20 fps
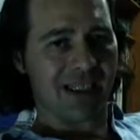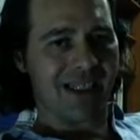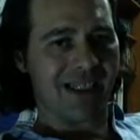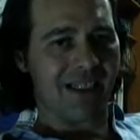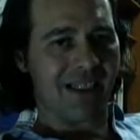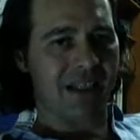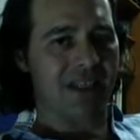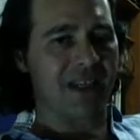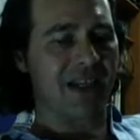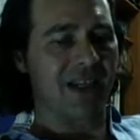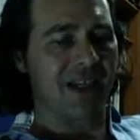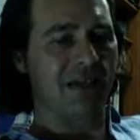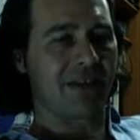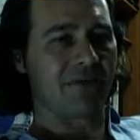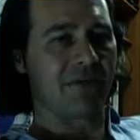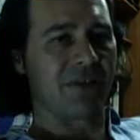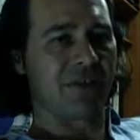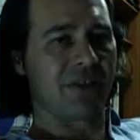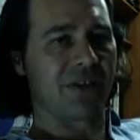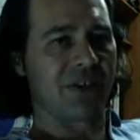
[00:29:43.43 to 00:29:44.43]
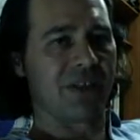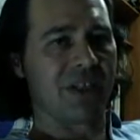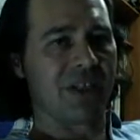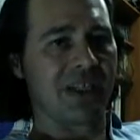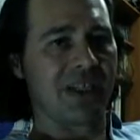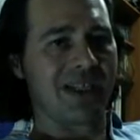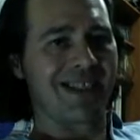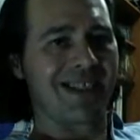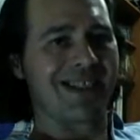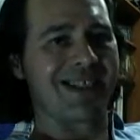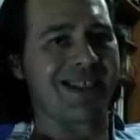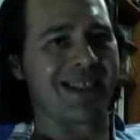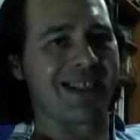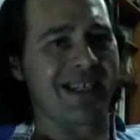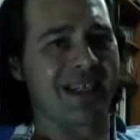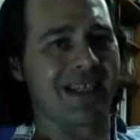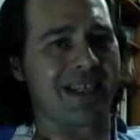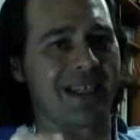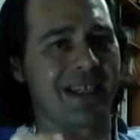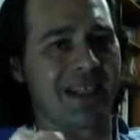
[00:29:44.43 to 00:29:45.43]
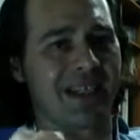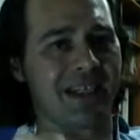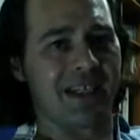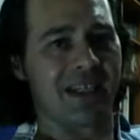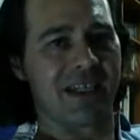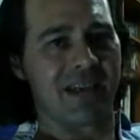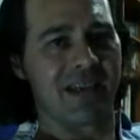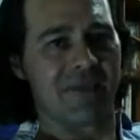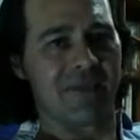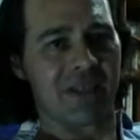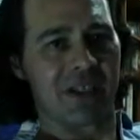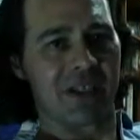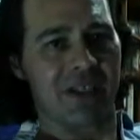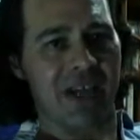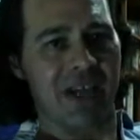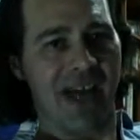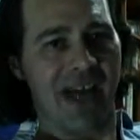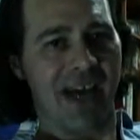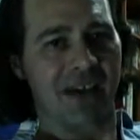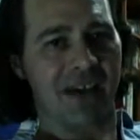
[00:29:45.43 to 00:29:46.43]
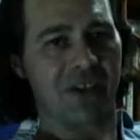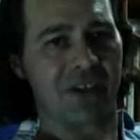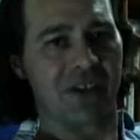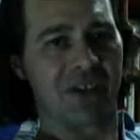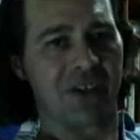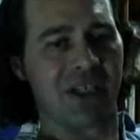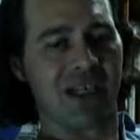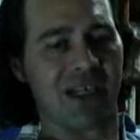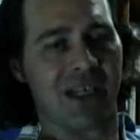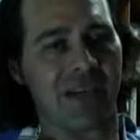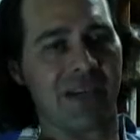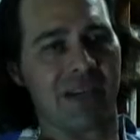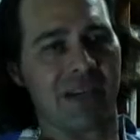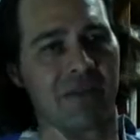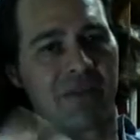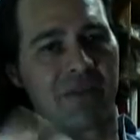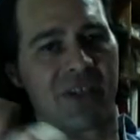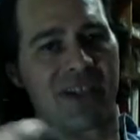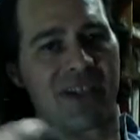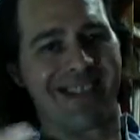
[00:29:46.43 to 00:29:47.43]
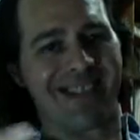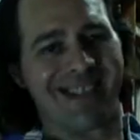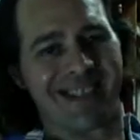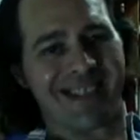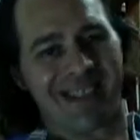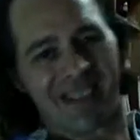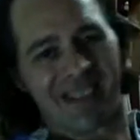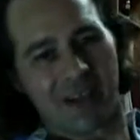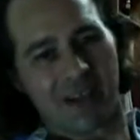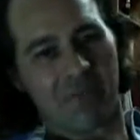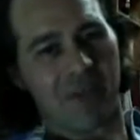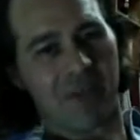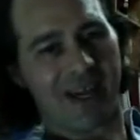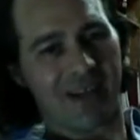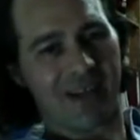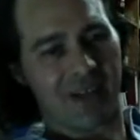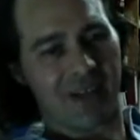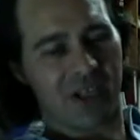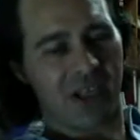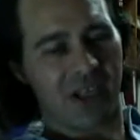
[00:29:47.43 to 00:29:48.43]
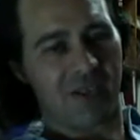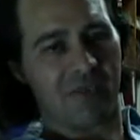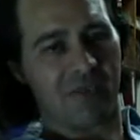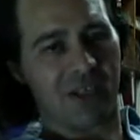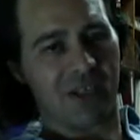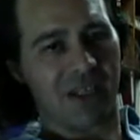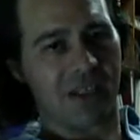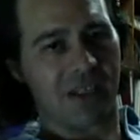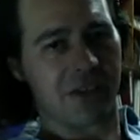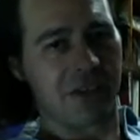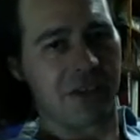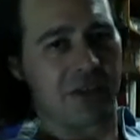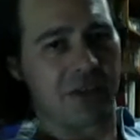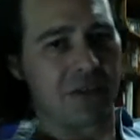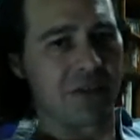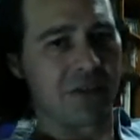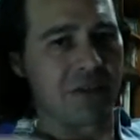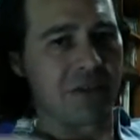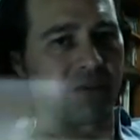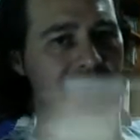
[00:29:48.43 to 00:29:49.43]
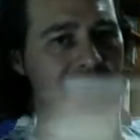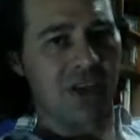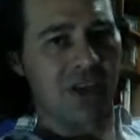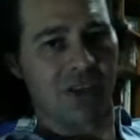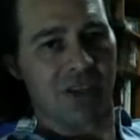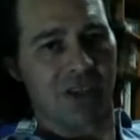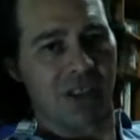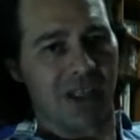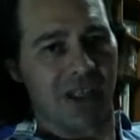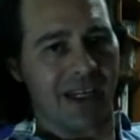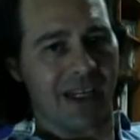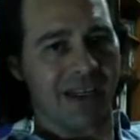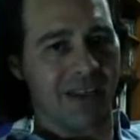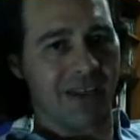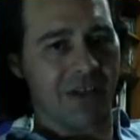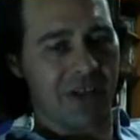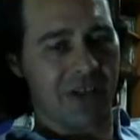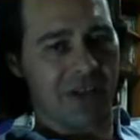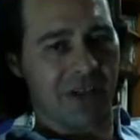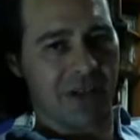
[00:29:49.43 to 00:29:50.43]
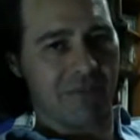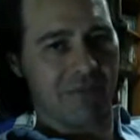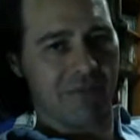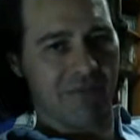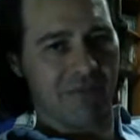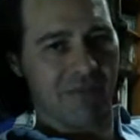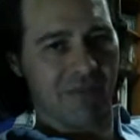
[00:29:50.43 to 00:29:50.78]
And the second one is an indefinite action that begins at some past time and continues beyond a line in time.